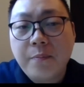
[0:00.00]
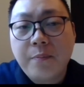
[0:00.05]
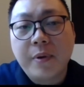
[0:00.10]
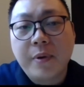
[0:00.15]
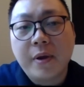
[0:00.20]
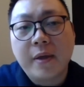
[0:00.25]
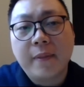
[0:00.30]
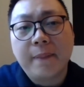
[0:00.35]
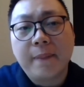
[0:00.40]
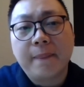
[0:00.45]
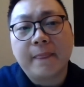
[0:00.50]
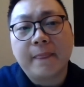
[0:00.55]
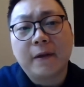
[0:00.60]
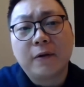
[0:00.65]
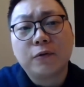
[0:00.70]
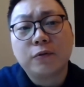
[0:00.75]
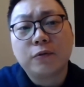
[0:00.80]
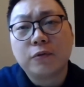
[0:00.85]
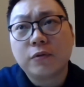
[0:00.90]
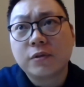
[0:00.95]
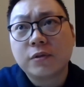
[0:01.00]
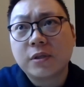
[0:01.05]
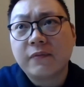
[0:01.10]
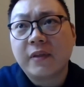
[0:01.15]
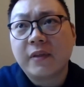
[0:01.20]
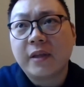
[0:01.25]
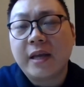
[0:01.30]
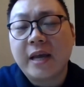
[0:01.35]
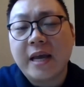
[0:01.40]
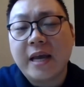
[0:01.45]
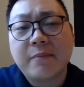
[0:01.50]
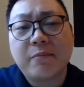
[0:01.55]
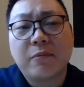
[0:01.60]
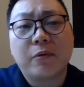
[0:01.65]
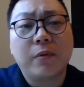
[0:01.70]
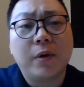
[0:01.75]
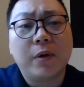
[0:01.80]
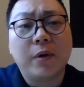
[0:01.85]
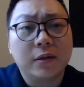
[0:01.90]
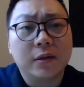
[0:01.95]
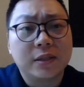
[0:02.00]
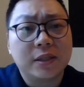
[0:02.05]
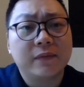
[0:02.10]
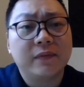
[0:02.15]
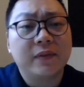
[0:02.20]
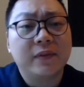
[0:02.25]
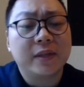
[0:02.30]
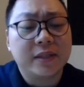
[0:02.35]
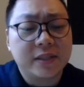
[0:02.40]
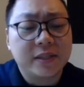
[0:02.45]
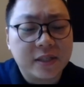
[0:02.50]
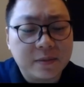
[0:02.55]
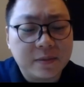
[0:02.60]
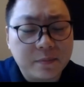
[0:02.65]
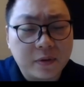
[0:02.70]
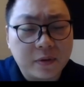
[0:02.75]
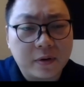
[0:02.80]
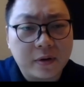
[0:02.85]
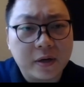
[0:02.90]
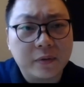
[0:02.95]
but the rules of the game were relatively similar.